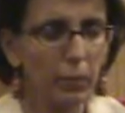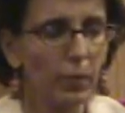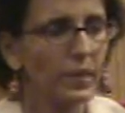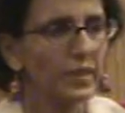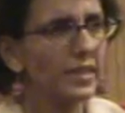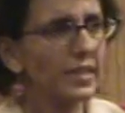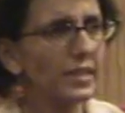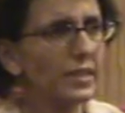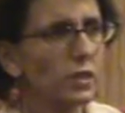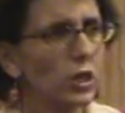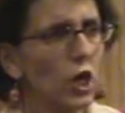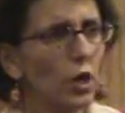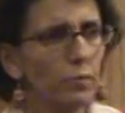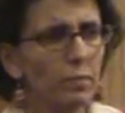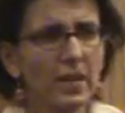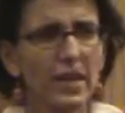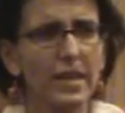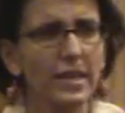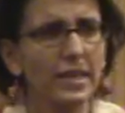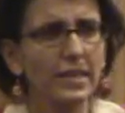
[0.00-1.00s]
I think it's
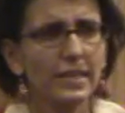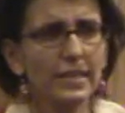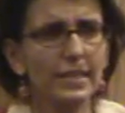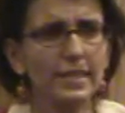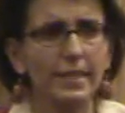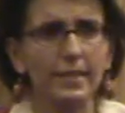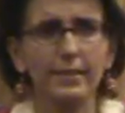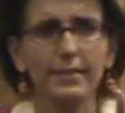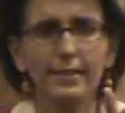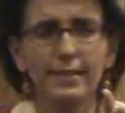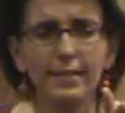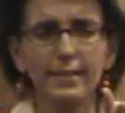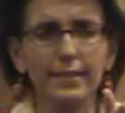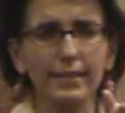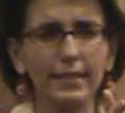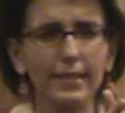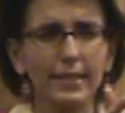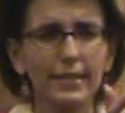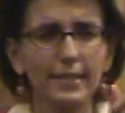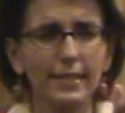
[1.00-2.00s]
called Peanuts
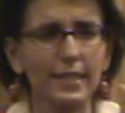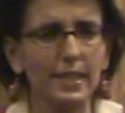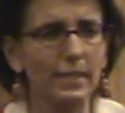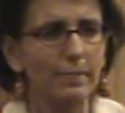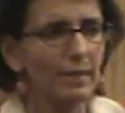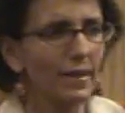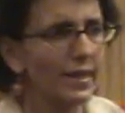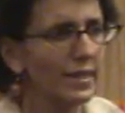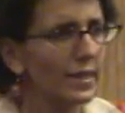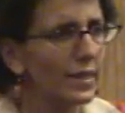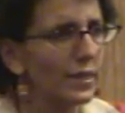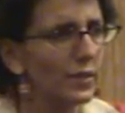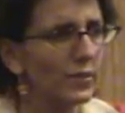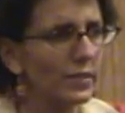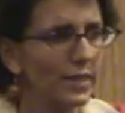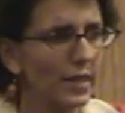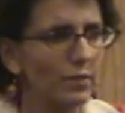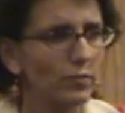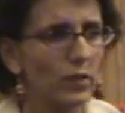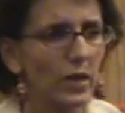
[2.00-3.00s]
Syndicate. Does anybody know?
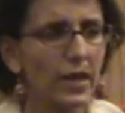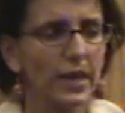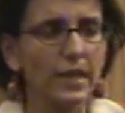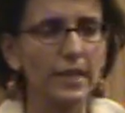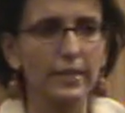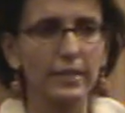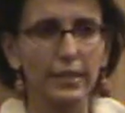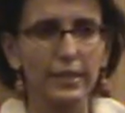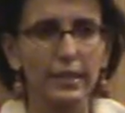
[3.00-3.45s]
Is that right?